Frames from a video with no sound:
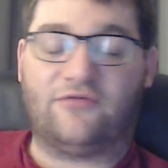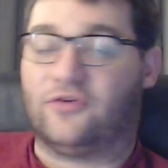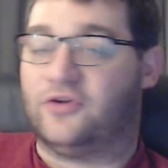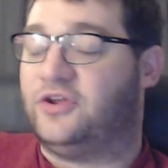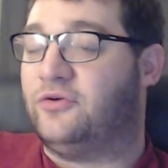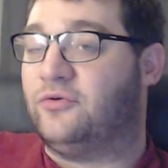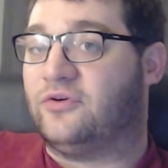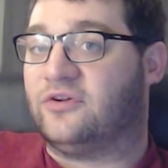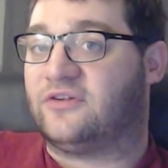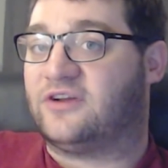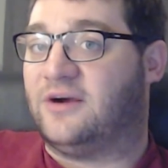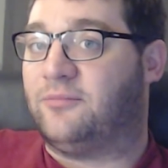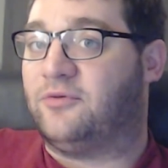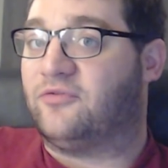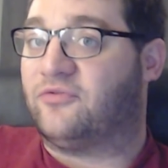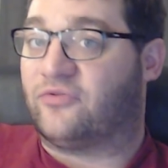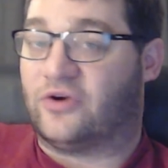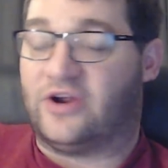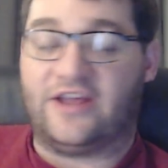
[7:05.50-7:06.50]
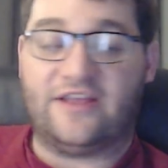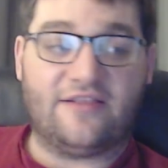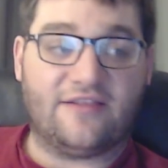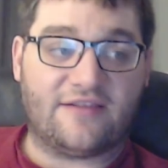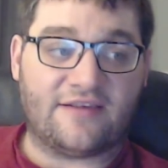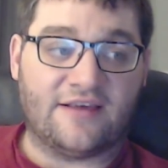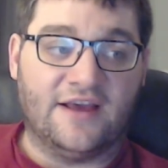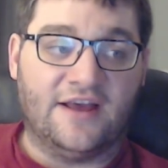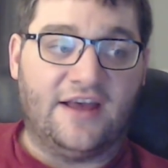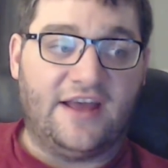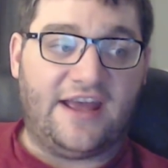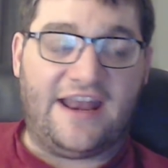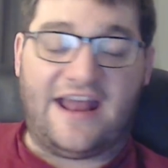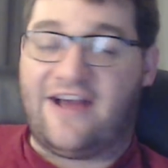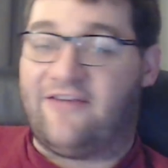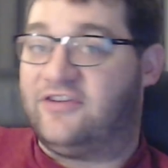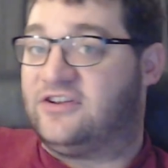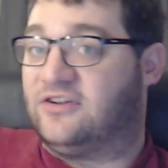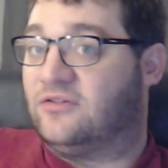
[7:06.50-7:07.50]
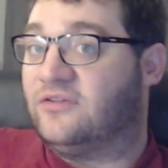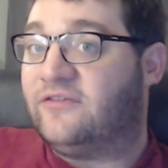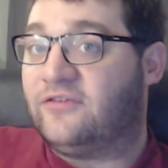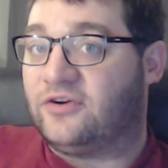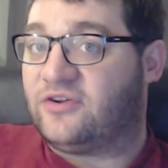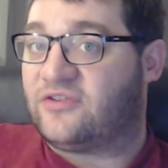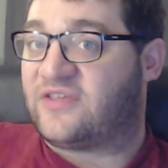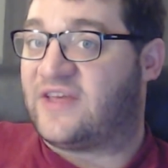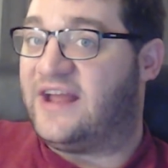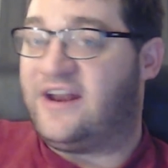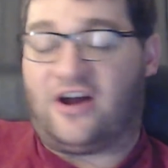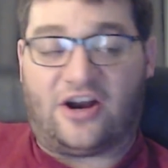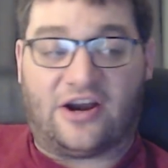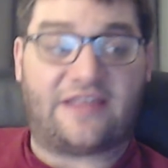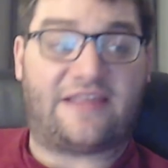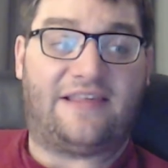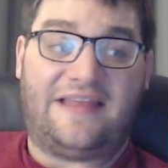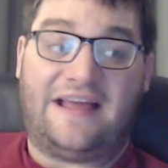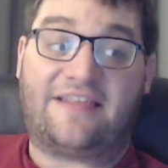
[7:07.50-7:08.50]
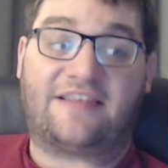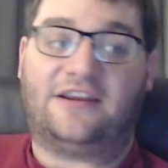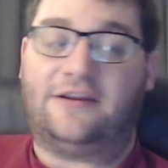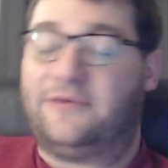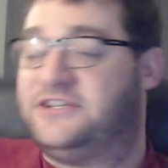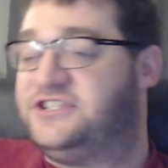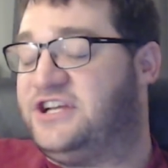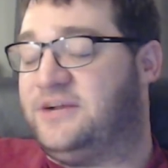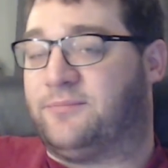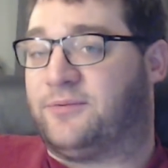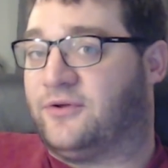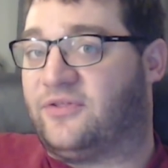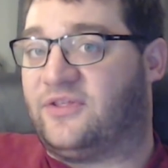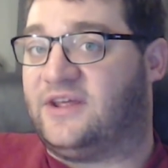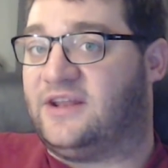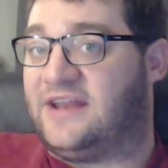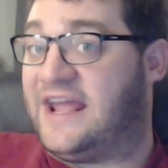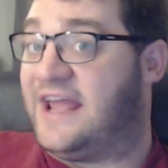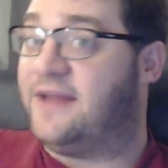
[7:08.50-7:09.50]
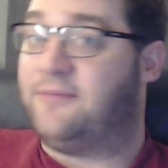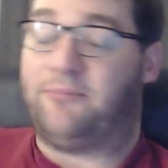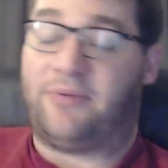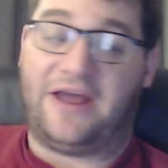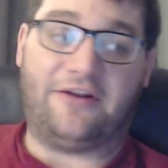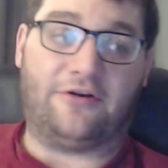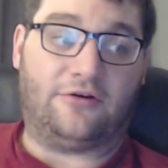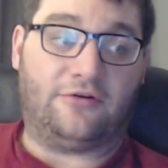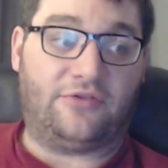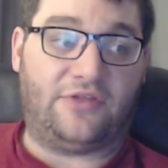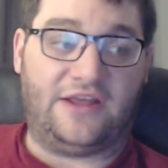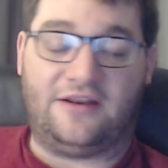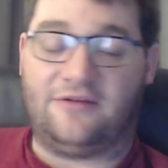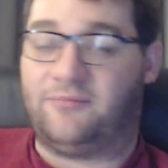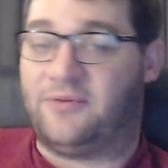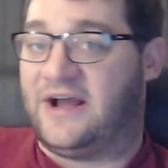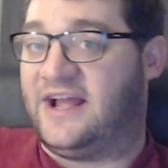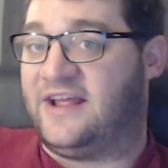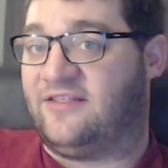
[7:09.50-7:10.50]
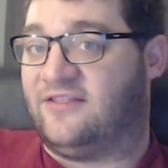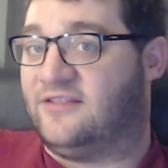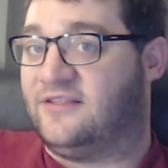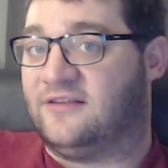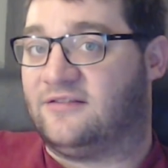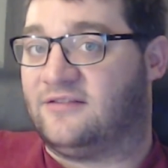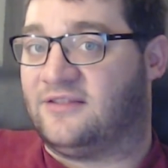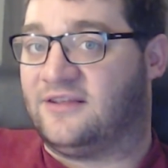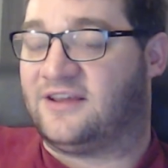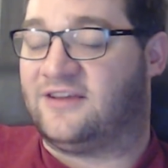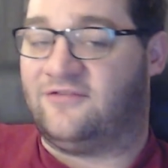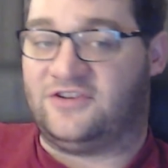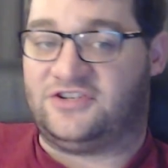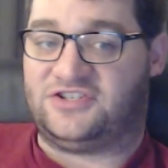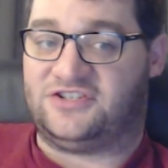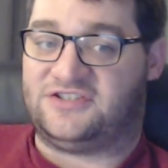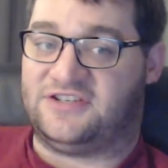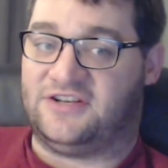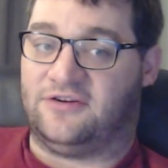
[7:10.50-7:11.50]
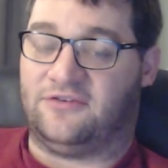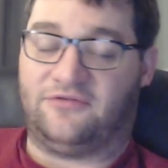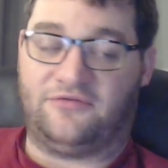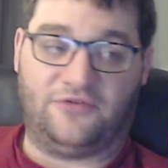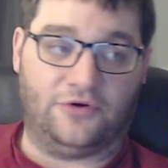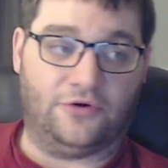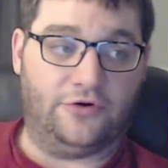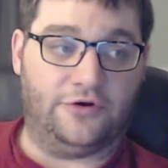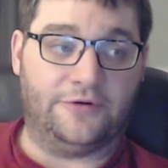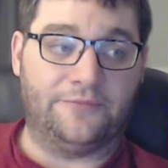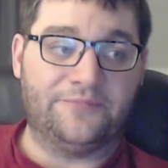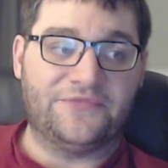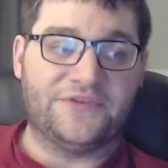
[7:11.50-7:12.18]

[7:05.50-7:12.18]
for you and a couple friends and have it delivered to site, honestly, that's going to be cheaper and better than buying the convention center food.